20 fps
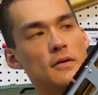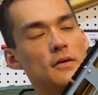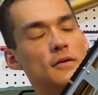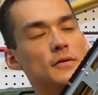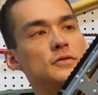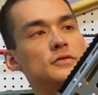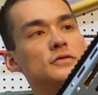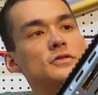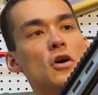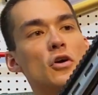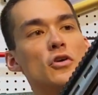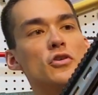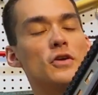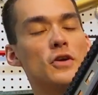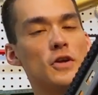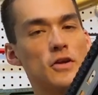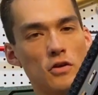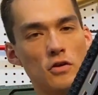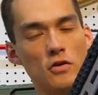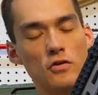So you
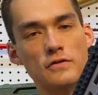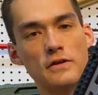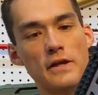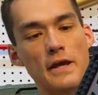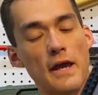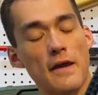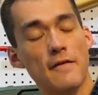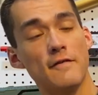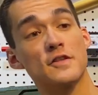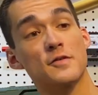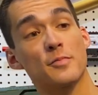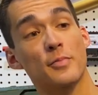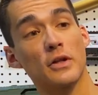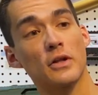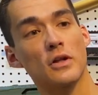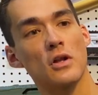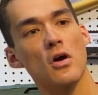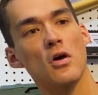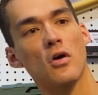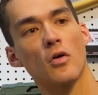can use a heavy
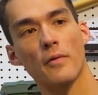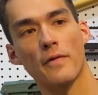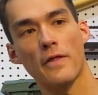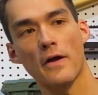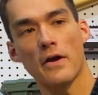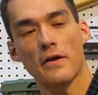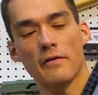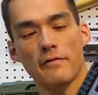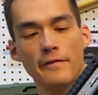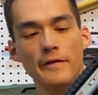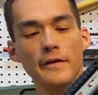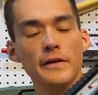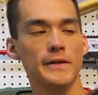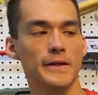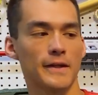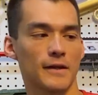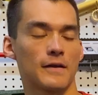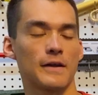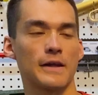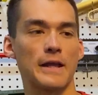spring load without it
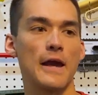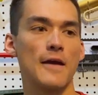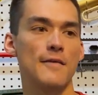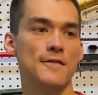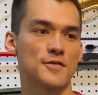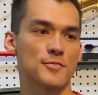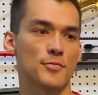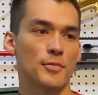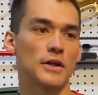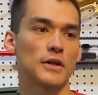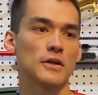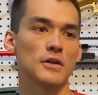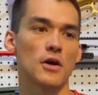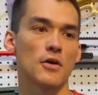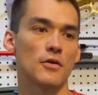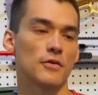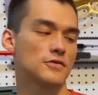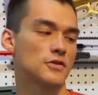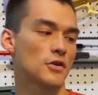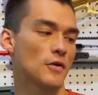feeling like a heavy spring
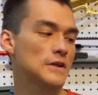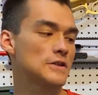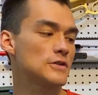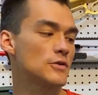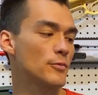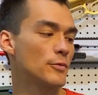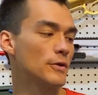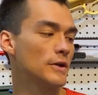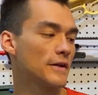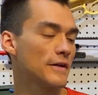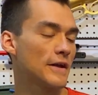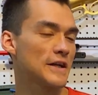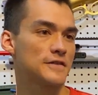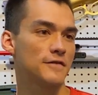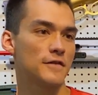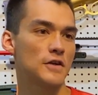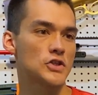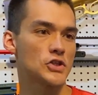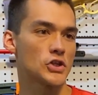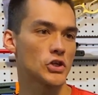load. So that's a really nice
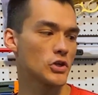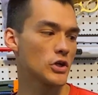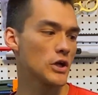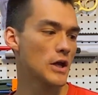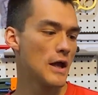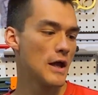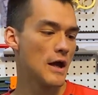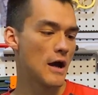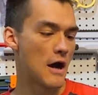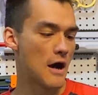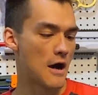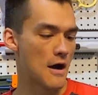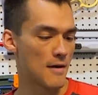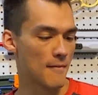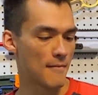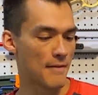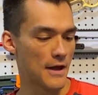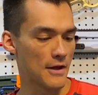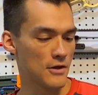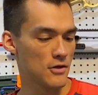feature,
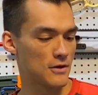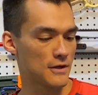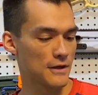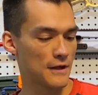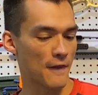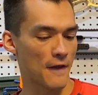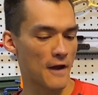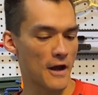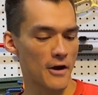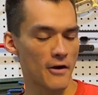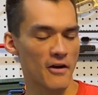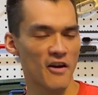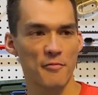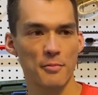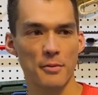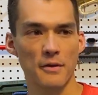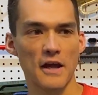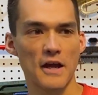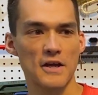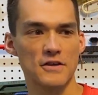that you can get the higher
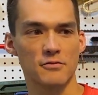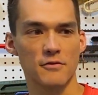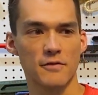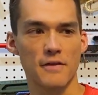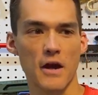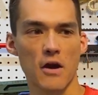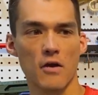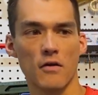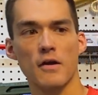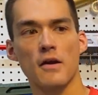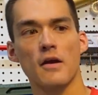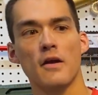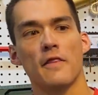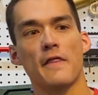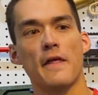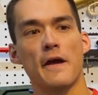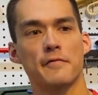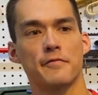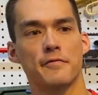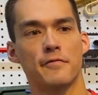FPS without
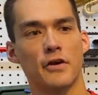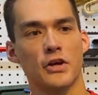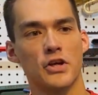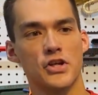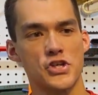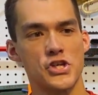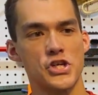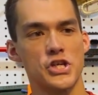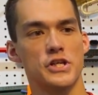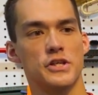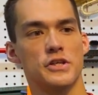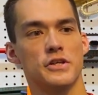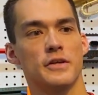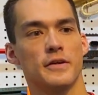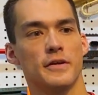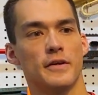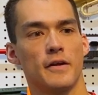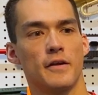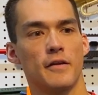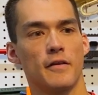that friction
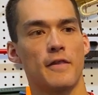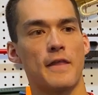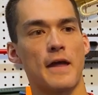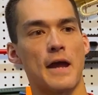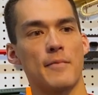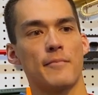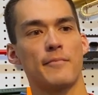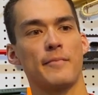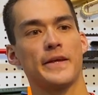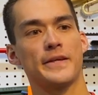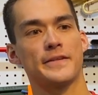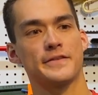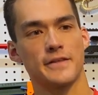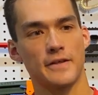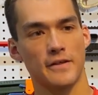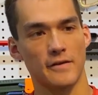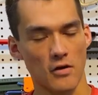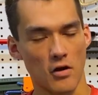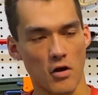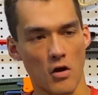that makes
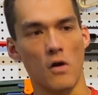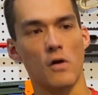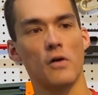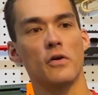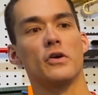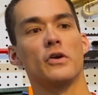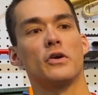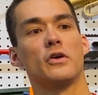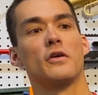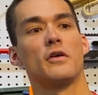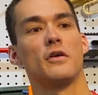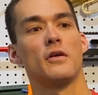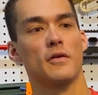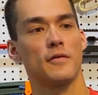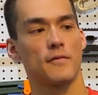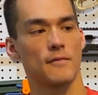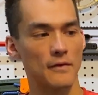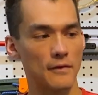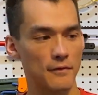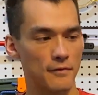it a harder
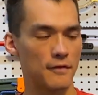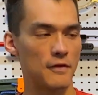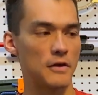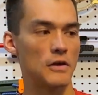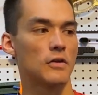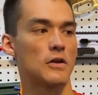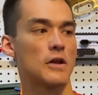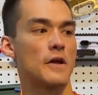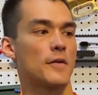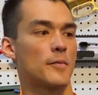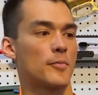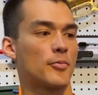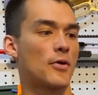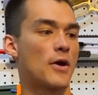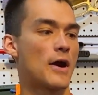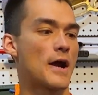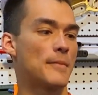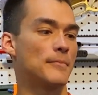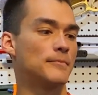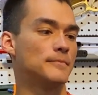feel on the Prime.